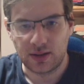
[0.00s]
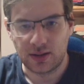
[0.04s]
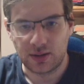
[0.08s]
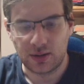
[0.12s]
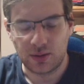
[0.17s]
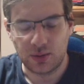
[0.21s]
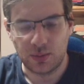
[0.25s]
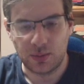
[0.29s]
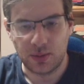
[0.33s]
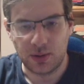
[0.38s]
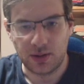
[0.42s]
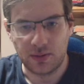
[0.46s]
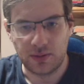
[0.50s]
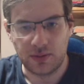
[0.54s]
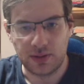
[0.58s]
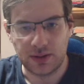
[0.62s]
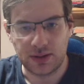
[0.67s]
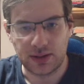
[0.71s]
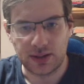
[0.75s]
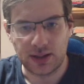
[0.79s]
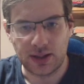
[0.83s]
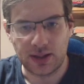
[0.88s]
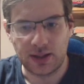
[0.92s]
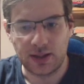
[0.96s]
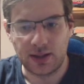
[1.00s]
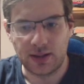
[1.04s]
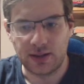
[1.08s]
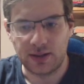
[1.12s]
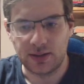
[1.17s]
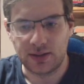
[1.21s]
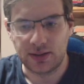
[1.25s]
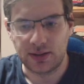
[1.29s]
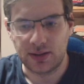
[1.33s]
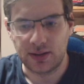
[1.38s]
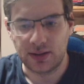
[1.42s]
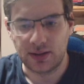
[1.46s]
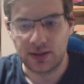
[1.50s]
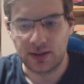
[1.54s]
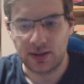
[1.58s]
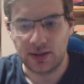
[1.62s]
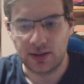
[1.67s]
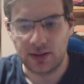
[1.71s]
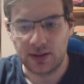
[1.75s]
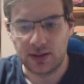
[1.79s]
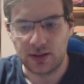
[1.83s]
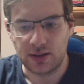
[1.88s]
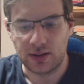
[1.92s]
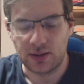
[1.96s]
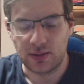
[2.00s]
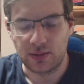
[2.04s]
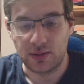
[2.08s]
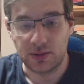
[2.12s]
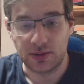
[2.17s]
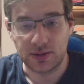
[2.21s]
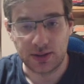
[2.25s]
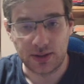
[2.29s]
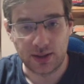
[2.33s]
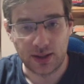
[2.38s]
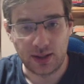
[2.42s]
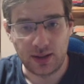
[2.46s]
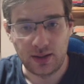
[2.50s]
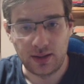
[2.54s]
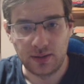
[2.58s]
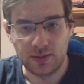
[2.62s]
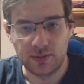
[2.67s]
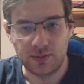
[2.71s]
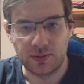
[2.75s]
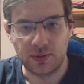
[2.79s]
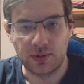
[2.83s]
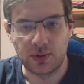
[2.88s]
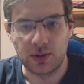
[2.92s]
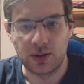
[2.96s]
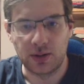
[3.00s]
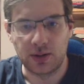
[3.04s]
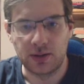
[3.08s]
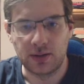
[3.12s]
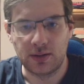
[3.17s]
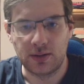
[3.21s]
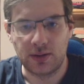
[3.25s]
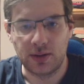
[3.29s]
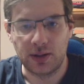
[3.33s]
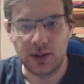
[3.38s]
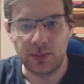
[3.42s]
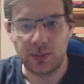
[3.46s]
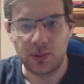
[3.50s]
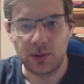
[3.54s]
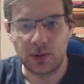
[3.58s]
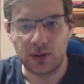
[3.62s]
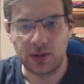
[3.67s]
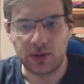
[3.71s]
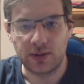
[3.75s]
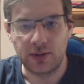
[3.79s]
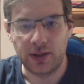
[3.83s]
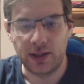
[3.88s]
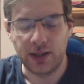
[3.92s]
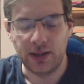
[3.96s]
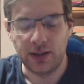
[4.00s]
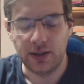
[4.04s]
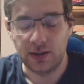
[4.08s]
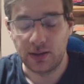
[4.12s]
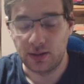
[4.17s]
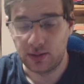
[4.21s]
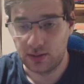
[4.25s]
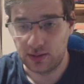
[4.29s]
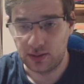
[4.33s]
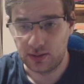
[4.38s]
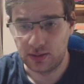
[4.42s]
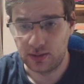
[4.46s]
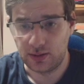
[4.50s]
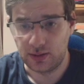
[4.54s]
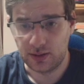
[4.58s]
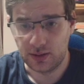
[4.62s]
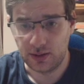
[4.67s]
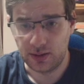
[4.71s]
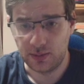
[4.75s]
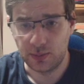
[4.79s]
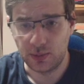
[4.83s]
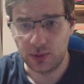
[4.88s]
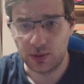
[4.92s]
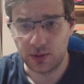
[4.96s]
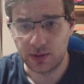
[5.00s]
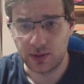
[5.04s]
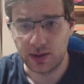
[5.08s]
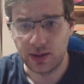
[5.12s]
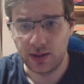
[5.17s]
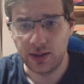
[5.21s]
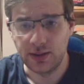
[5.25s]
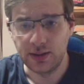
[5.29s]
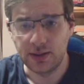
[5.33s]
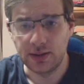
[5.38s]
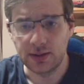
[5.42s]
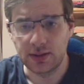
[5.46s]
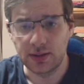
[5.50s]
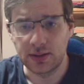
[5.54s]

briefly say that it's still on sale for three more days.